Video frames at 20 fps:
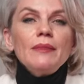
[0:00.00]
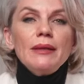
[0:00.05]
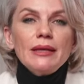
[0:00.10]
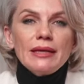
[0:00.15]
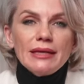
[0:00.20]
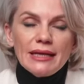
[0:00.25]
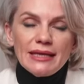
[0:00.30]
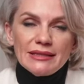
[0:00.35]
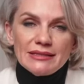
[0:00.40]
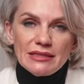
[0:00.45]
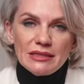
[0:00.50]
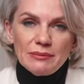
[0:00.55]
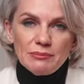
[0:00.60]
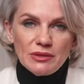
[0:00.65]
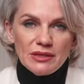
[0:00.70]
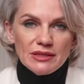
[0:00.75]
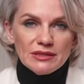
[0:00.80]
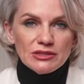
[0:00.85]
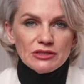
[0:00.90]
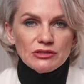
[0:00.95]
He has the
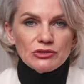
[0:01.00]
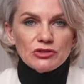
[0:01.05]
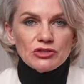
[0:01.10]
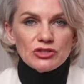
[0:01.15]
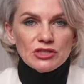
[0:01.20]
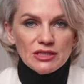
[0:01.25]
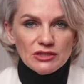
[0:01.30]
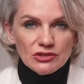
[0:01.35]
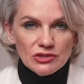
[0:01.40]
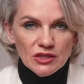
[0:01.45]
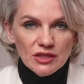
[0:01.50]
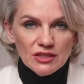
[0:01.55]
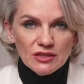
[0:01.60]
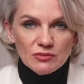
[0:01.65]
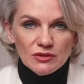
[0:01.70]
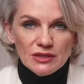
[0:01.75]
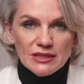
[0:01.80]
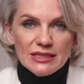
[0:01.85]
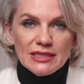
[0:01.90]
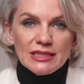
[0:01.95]
ability to change color
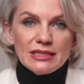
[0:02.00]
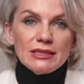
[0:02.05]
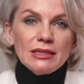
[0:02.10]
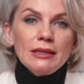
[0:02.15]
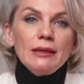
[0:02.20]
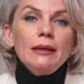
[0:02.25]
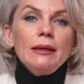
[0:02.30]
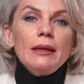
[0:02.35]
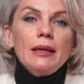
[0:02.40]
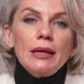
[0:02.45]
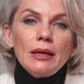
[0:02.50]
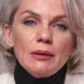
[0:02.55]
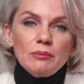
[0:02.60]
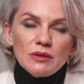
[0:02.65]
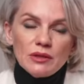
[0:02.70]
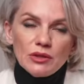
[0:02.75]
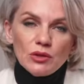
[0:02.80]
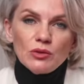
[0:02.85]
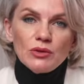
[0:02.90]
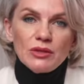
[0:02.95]
when heated,
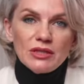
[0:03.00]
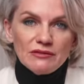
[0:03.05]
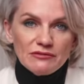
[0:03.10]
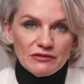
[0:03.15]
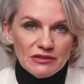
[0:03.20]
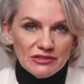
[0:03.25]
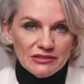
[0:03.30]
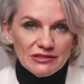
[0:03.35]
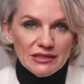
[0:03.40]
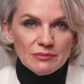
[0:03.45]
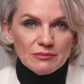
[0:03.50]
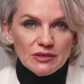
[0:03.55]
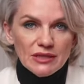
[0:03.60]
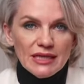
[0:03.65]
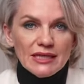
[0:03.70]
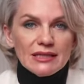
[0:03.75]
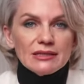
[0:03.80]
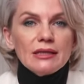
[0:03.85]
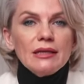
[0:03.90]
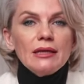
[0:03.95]
but only if a
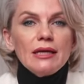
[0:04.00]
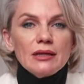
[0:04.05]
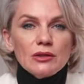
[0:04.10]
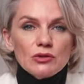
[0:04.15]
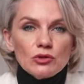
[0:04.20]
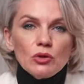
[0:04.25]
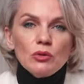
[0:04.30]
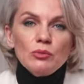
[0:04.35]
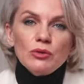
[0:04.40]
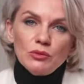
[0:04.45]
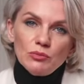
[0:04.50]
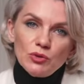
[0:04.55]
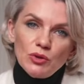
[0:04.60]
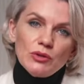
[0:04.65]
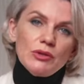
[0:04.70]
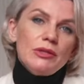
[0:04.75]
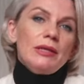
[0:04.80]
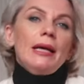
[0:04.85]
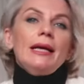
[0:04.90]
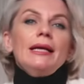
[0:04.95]
stabilizer like chromium
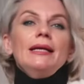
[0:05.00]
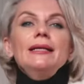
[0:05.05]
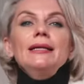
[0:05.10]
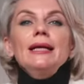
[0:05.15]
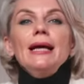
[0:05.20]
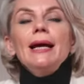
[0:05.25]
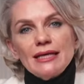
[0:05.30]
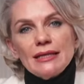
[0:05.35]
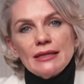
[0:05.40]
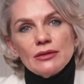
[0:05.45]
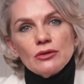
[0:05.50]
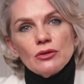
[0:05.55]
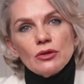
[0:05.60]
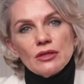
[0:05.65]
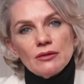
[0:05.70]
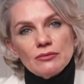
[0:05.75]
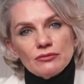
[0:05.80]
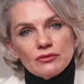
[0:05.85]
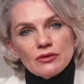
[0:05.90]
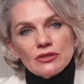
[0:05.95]
oxide is added to
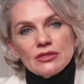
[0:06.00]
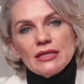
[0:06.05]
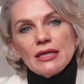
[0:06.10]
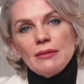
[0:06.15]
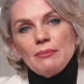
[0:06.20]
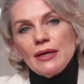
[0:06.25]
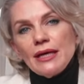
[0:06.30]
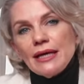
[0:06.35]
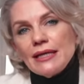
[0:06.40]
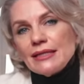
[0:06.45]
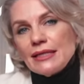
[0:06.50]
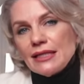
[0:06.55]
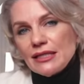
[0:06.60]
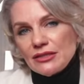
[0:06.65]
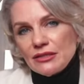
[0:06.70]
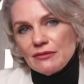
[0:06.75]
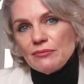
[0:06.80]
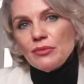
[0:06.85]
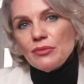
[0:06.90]
him for stabilization